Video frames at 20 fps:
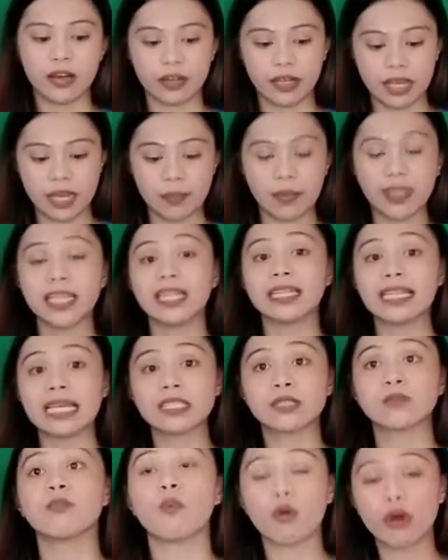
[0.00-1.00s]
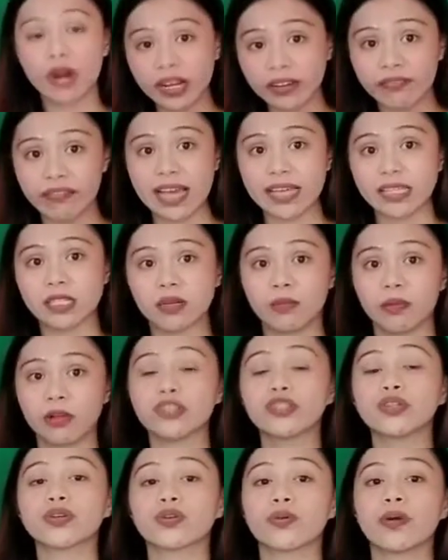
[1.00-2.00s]
Okay, but it is more advisable
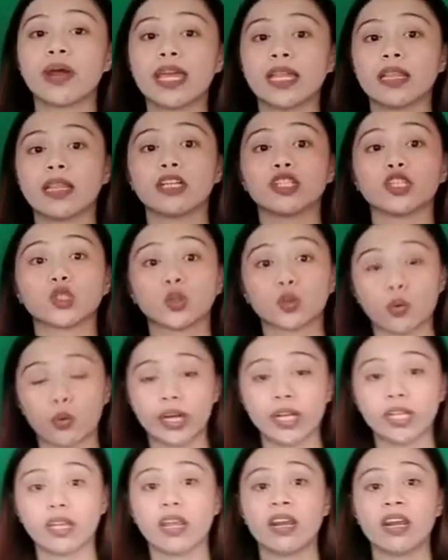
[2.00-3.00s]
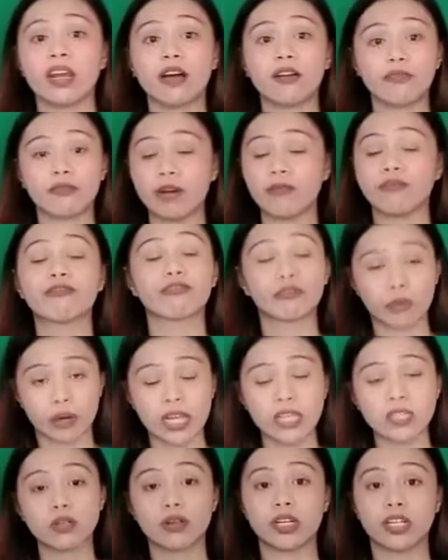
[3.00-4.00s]
to create a
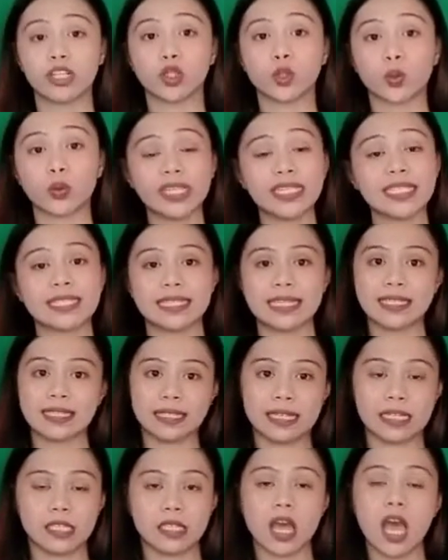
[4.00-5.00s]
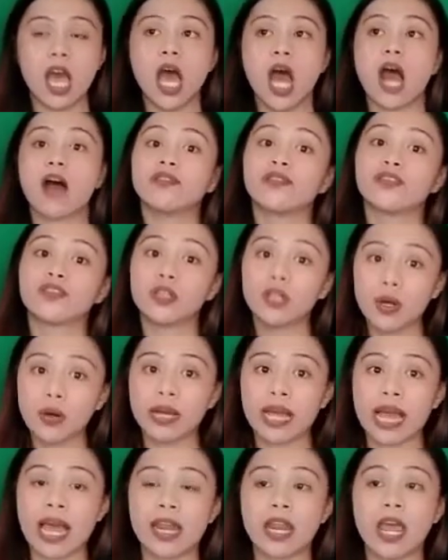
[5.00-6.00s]
phrase or a short sentence of
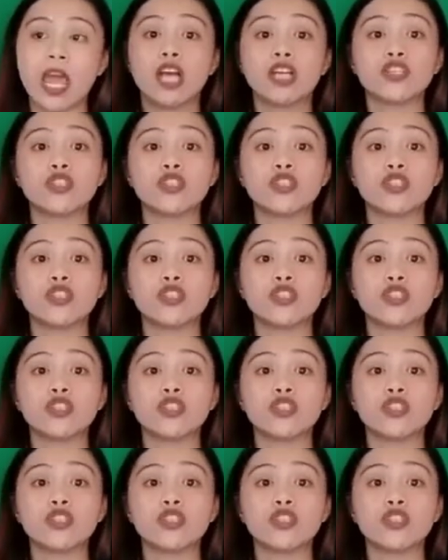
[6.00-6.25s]
slogan